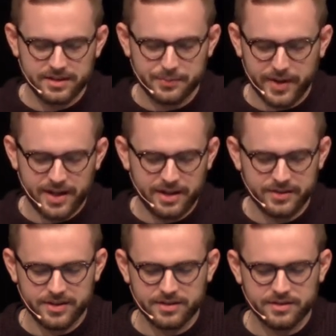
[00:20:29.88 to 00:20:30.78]
Despite
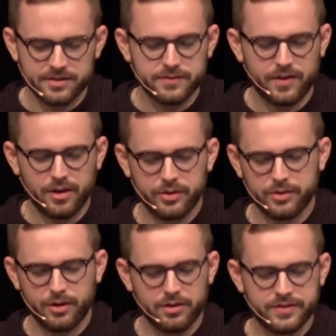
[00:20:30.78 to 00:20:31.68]
having
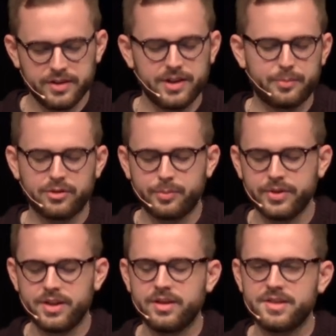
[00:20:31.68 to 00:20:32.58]
followed all of the
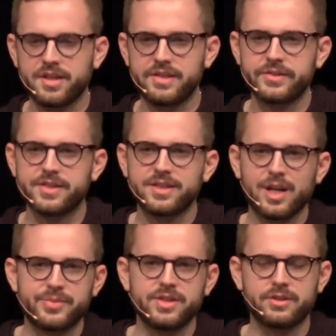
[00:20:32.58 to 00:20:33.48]
appropriate and necessary
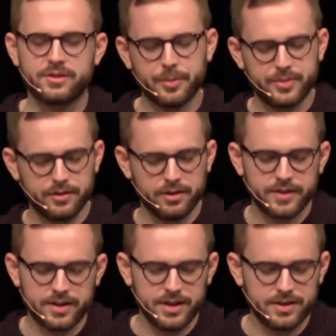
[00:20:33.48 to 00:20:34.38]
steps, it corrupted all
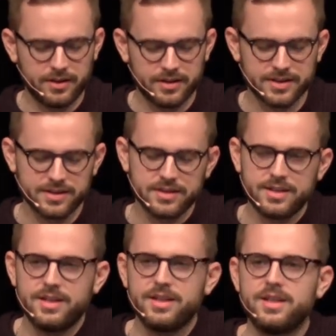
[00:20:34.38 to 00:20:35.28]
of the data on it.
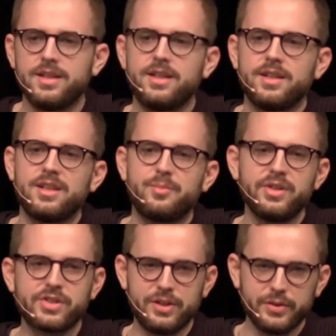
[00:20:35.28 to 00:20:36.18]
And the
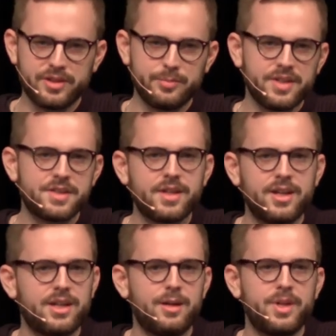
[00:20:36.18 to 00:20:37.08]
person looked at me and
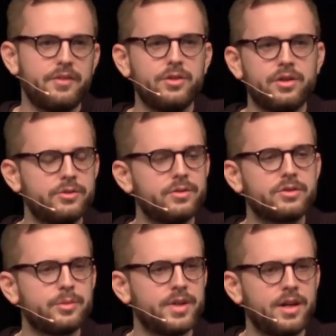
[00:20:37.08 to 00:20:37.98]
said, I'm never going to
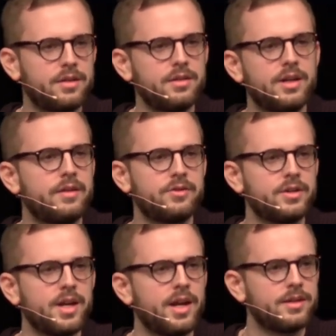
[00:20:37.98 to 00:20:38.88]
encrypt anything
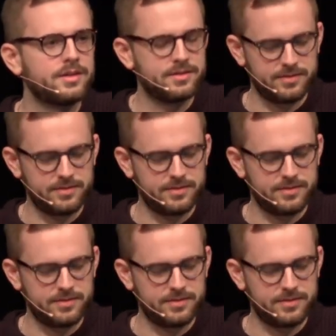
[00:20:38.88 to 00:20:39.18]
ever again.